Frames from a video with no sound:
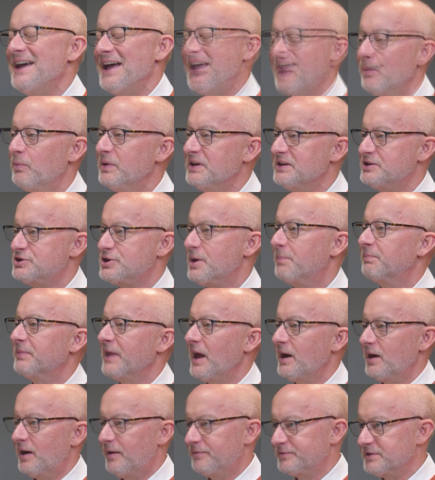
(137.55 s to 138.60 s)
and we ship
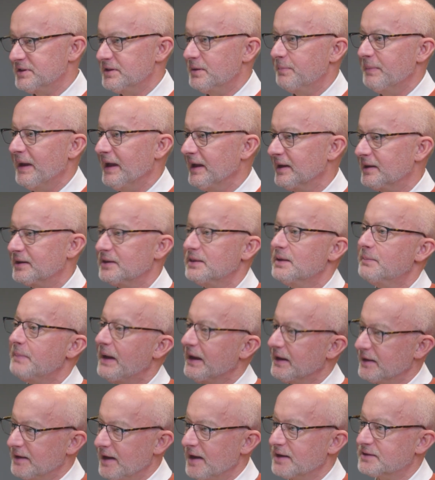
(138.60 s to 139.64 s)
that off to the bank and the
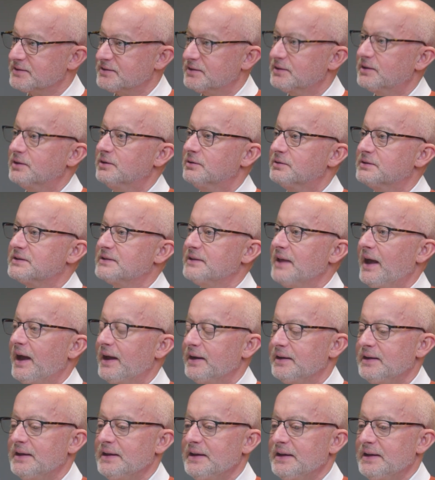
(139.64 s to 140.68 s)
bank executes that.